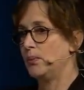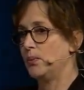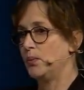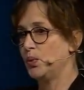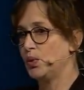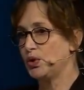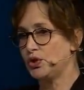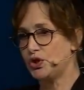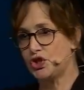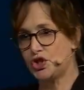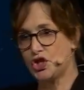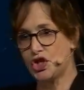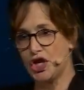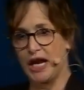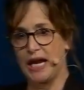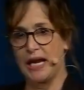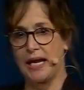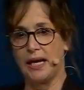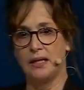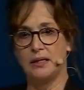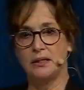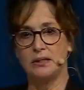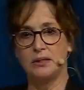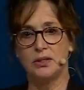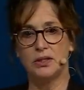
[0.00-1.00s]
will
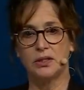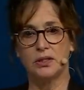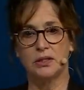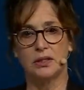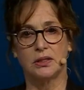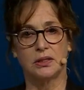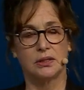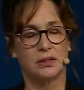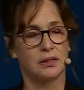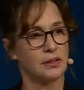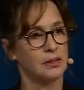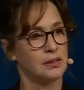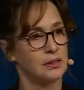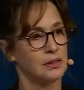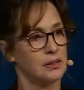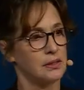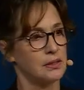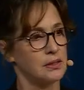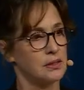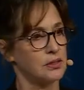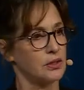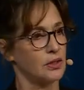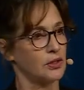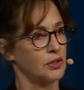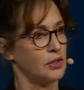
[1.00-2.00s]
change
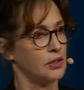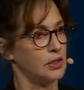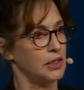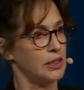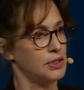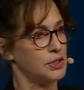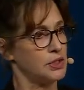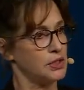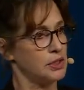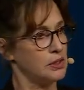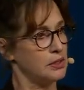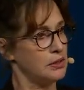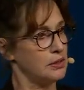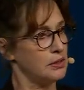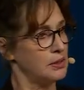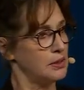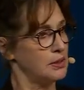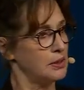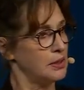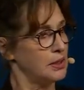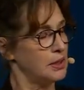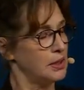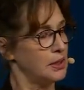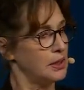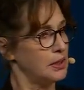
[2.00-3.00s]
the circulation
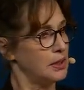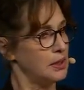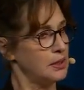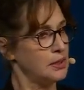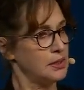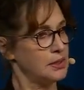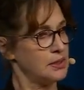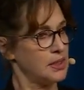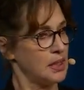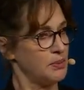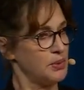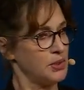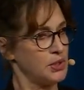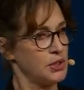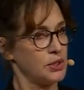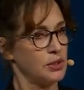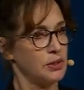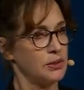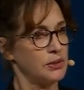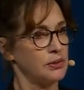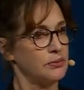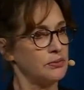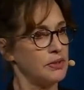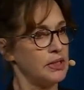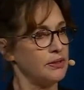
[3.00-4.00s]
and the temperature
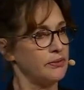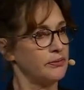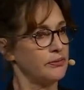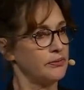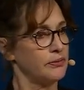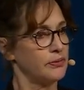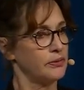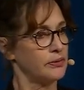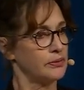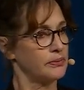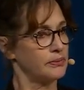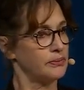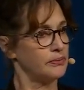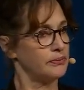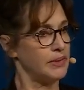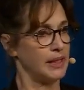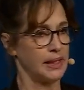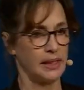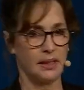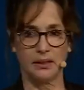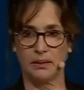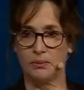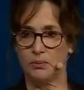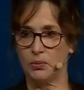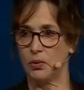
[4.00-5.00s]
on the reef,
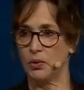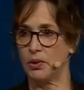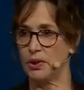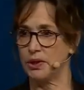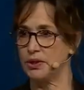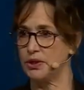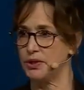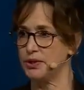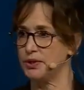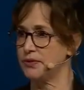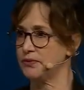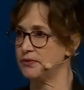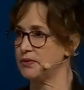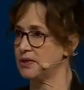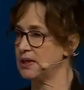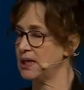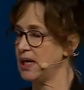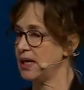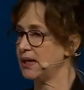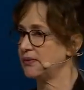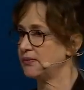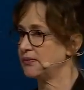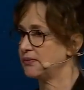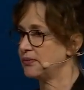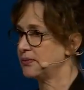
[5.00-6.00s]
making it more conducive to
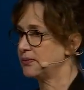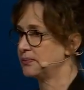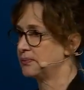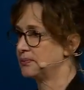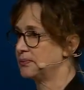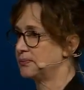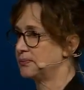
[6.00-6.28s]
life.